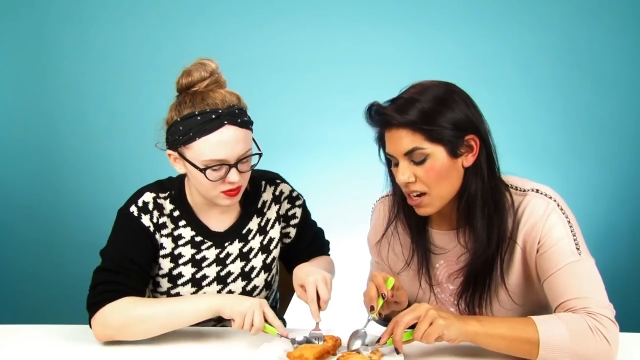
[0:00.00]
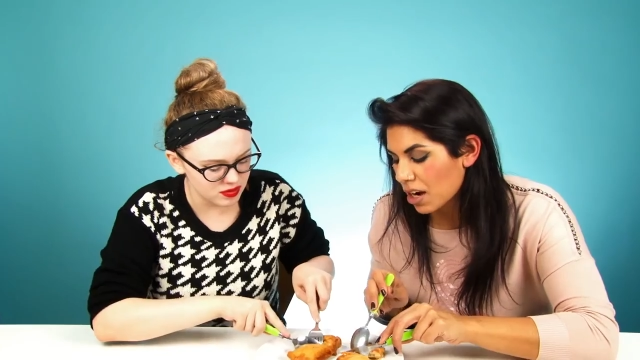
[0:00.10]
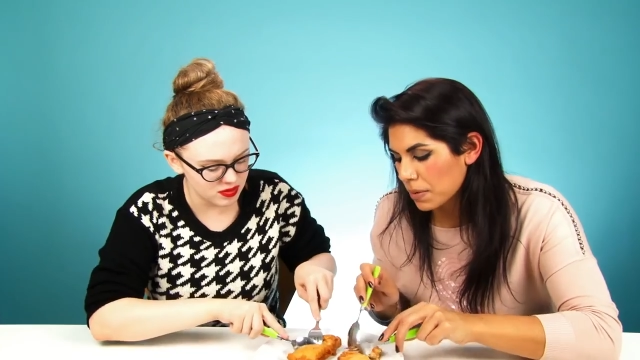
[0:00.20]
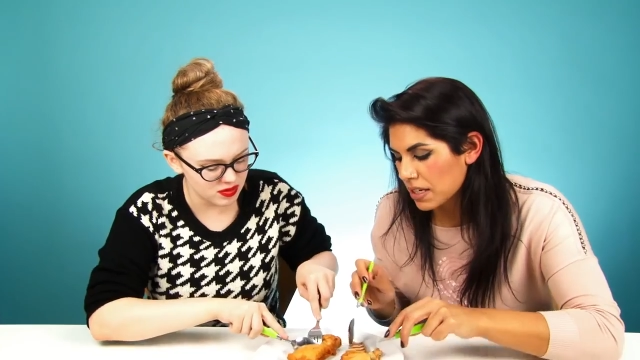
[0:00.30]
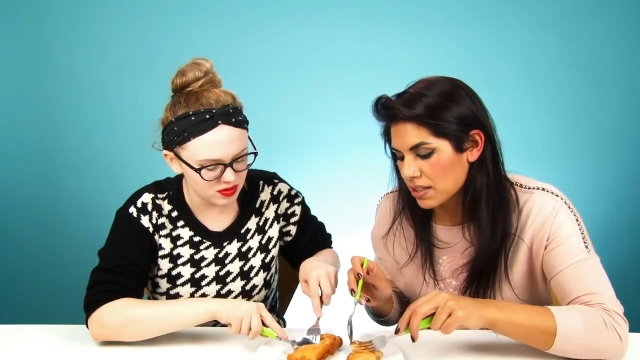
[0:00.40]
Speaker 1: It's
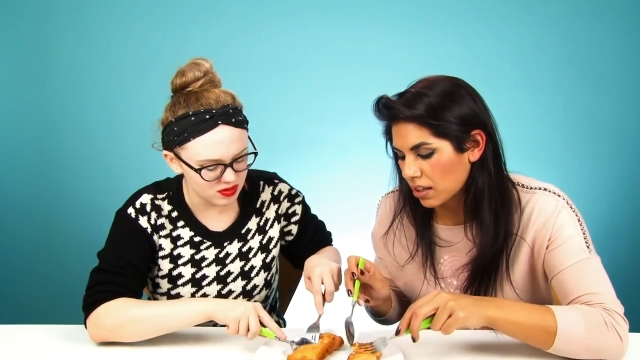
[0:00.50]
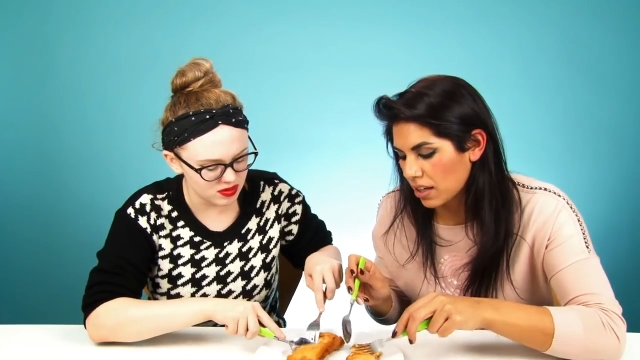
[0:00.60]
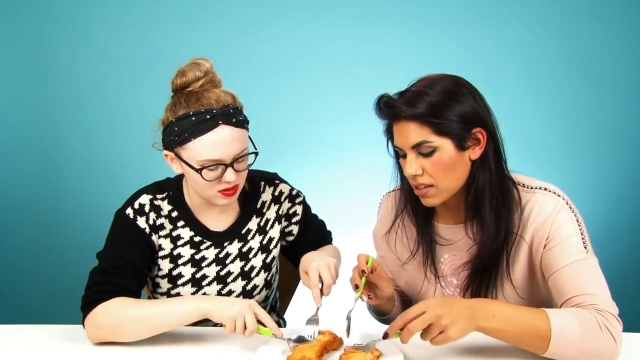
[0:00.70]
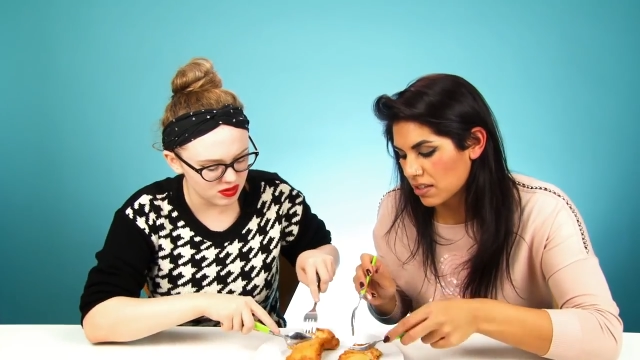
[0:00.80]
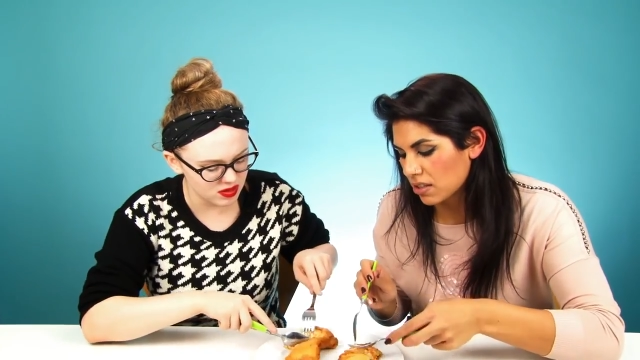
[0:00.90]
not a
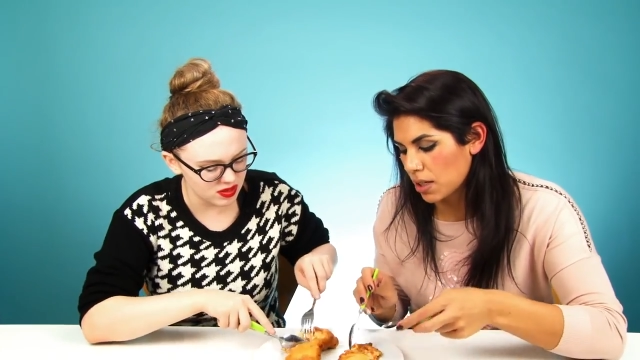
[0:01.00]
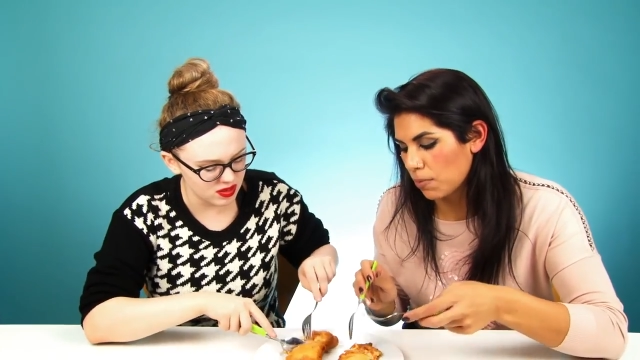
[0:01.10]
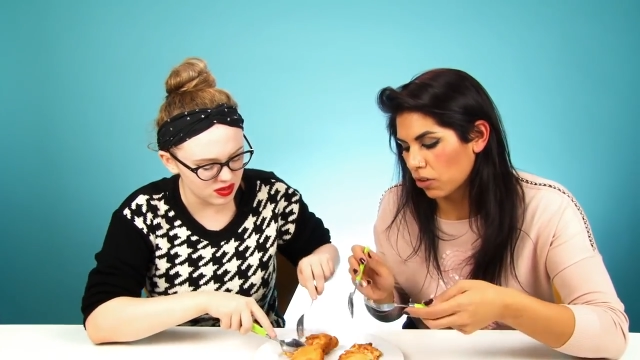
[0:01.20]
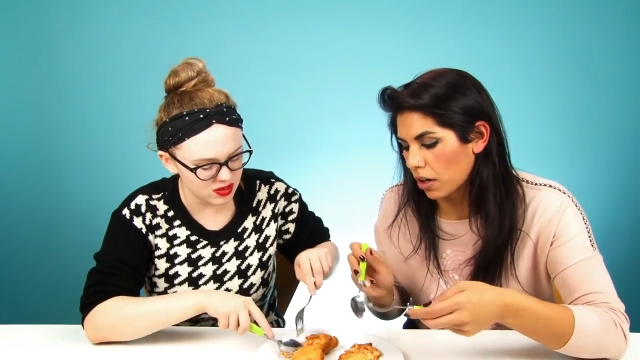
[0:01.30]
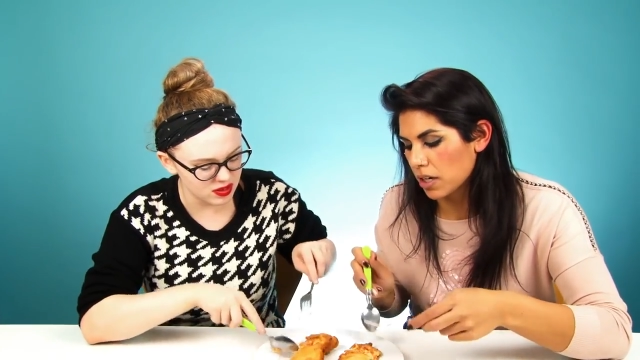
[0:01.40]
pizza, it's a
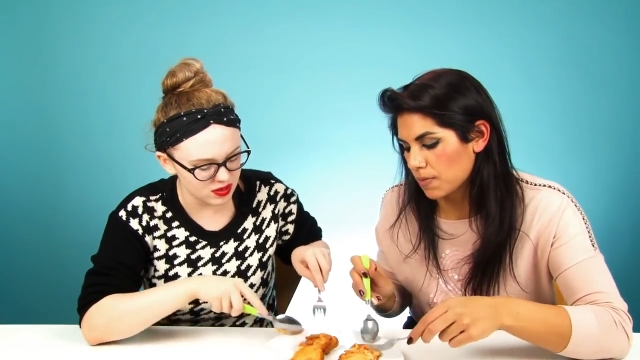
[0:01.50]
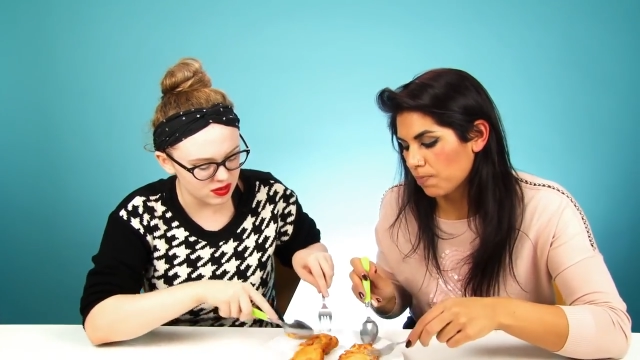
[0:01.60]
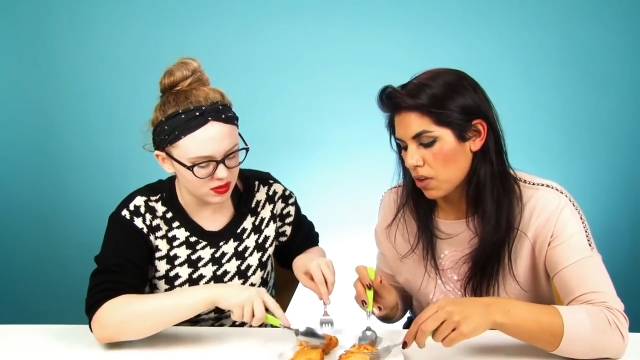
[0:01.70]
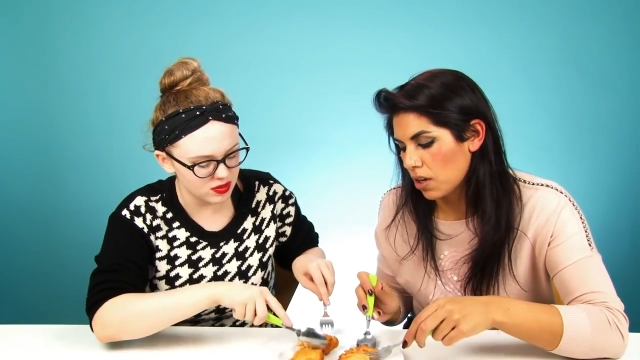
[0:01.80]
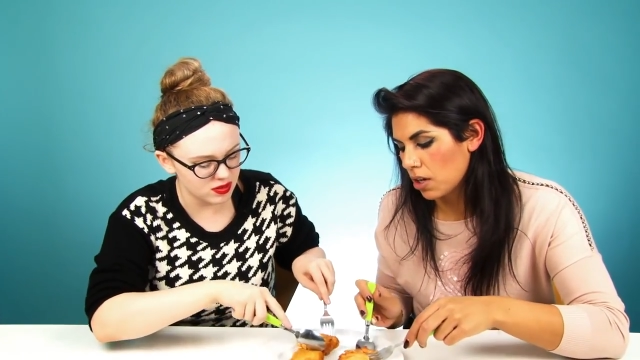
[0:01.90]
deep fried
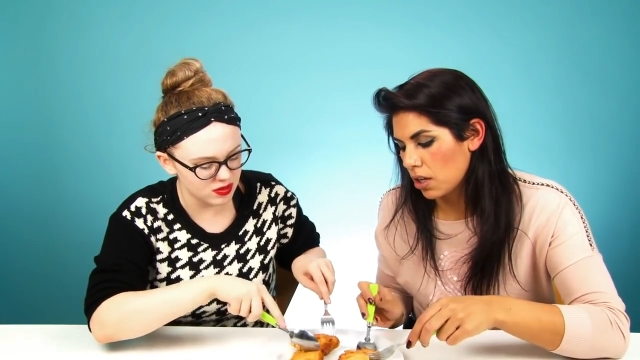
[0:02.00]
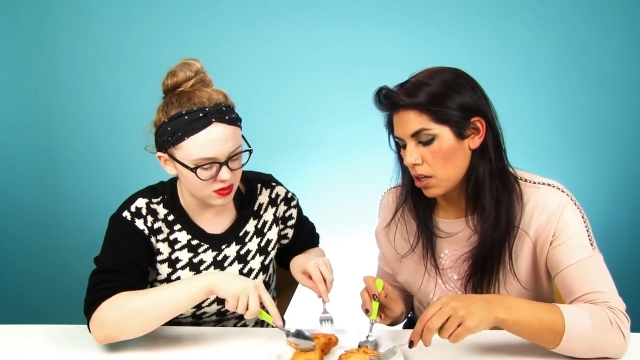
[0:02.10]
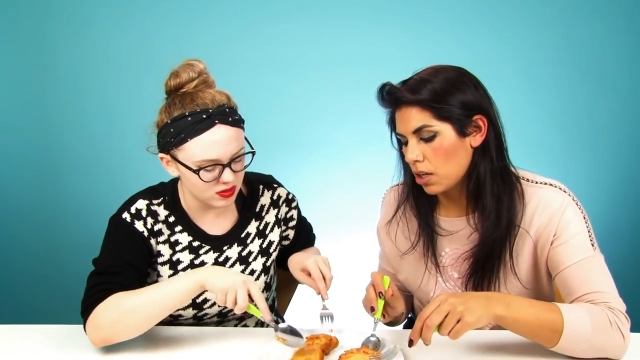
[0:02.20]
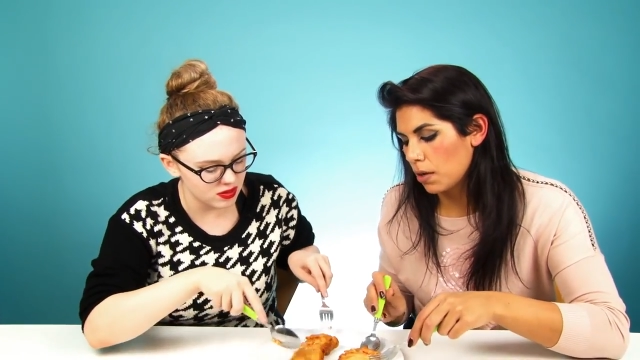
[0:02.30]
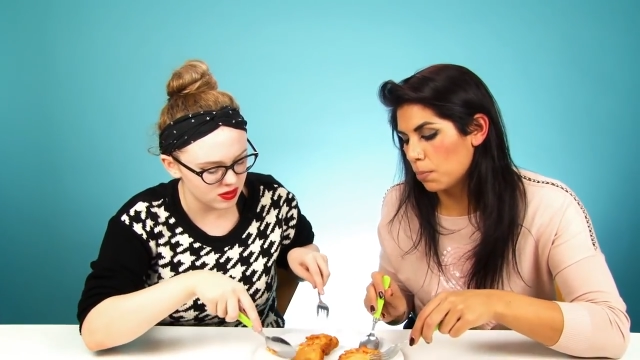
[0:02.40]

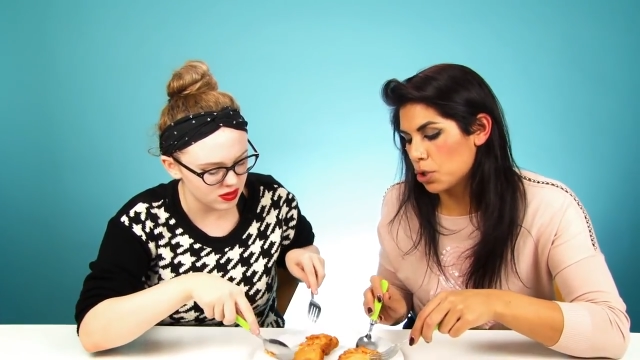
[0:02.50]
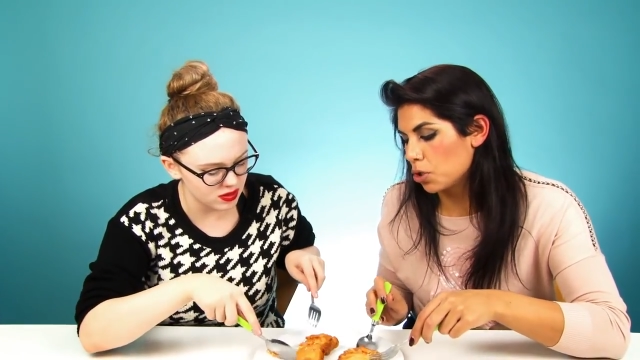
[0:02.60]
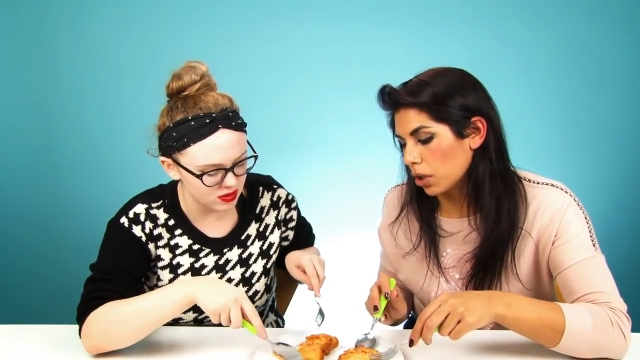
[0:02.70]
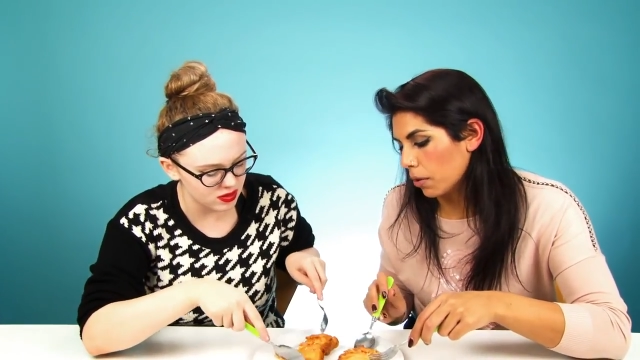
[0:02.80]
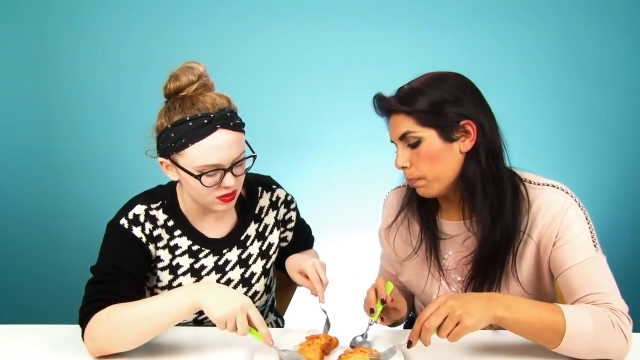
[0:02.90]

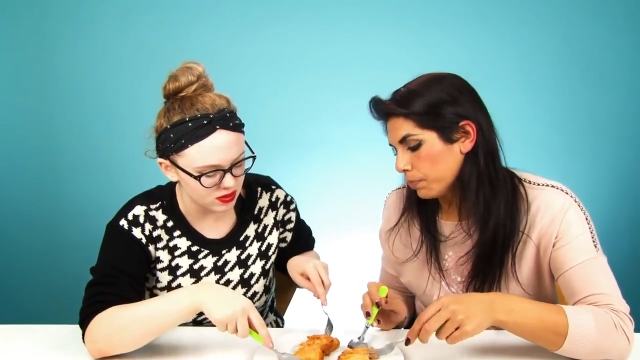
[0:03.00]
mashuga.